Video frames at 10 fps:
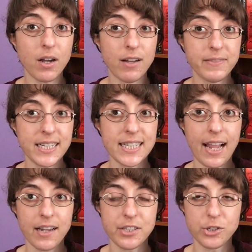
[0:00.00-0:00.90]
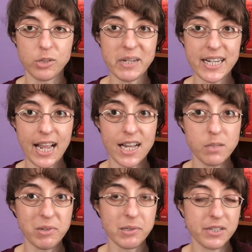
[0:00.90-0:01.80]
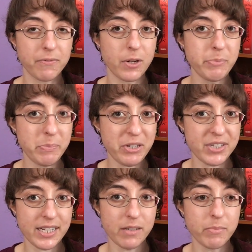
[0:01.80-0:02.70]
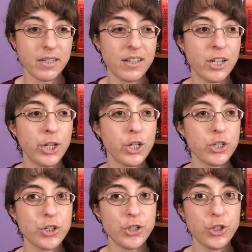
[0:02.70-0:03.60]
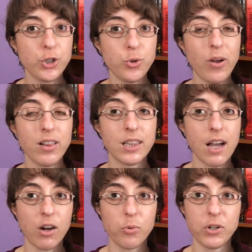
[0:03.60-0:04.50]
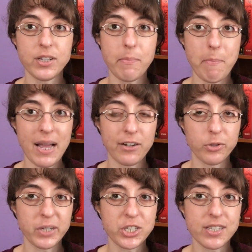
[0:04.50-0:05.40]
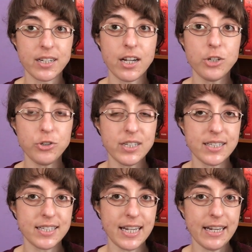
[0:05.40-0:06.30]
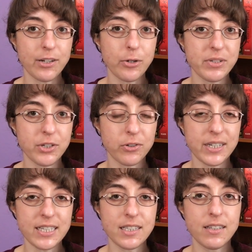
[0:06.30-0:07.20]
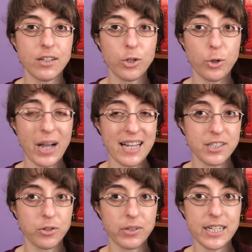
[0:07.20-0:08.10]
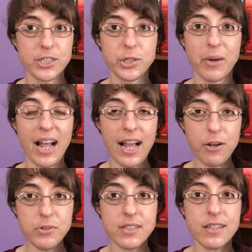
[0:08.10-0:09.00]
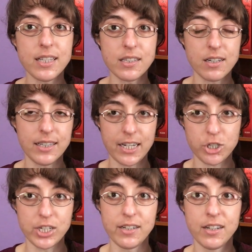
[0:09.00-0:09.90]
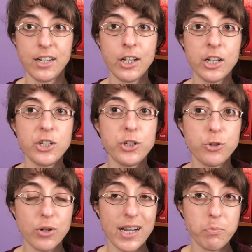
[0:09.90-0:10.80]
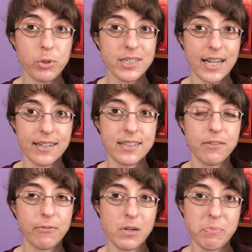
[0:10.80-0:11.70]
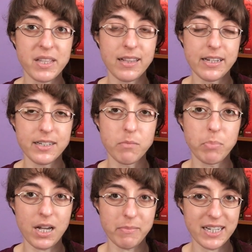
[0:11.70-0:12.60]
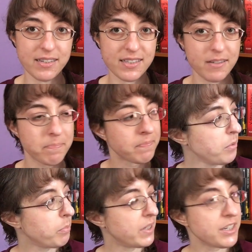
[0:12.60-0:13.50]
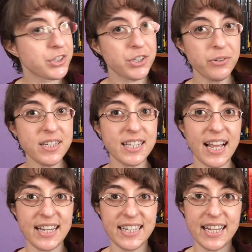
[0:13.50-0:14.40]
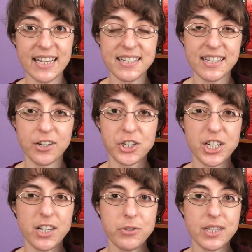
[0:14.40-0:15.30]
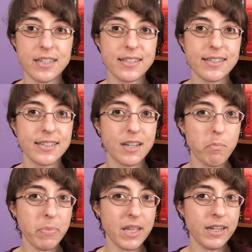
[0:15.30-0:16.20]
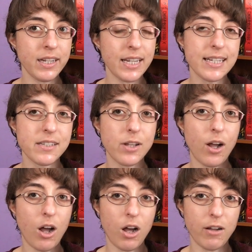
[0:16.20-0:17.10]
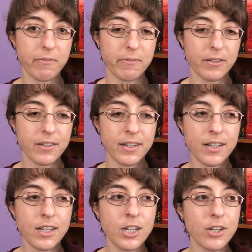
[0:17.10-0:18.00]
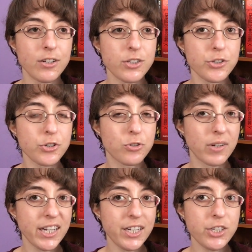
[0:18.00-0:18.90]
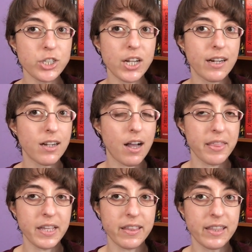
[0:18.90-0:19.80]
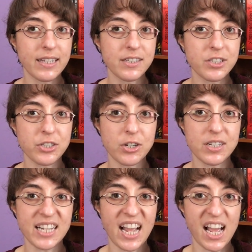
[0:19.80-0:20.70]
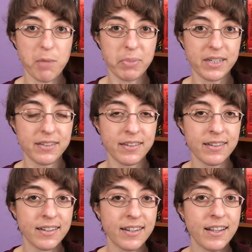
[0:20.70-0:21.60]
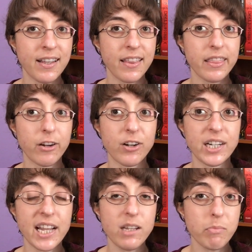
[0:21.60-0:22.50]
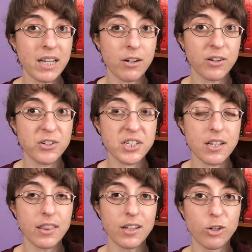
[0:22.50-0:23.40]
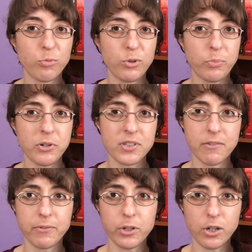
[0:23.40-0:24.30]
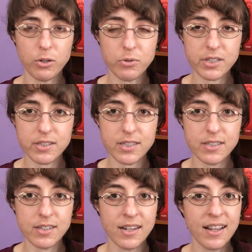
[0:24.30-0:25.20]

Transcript: of the taxidermied animals from the museum to Lockwood Manor, which is a country estate who has, agrees, who has agreed to house this collection to try and protect it from the London bombings. But as soon as Hetty gets there, she knows that something is off. Strange and gothic things start to happen. There are nightmares, there are rumors of ghosts.